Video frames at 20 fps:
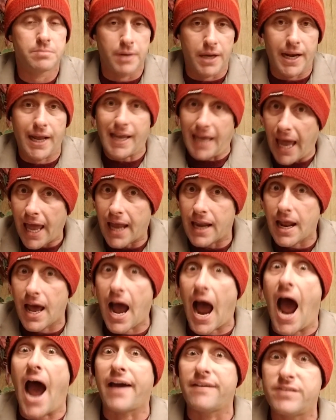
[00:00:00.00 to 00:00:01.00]
But again,
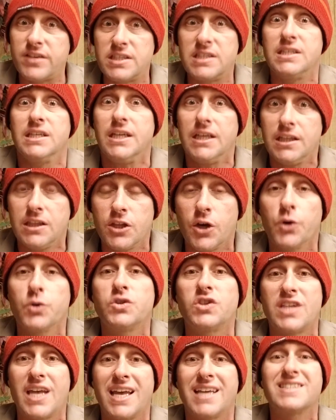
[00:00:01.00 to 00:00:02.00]
I've seen those
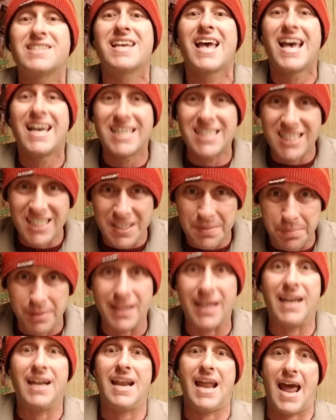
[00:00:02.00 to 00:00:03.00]
things
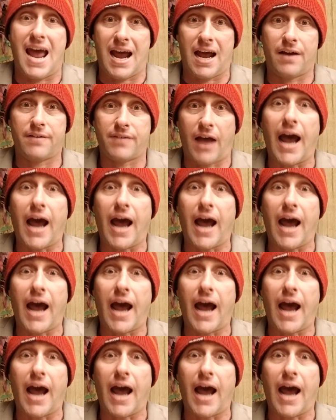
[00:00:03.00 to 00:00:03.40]
split in half.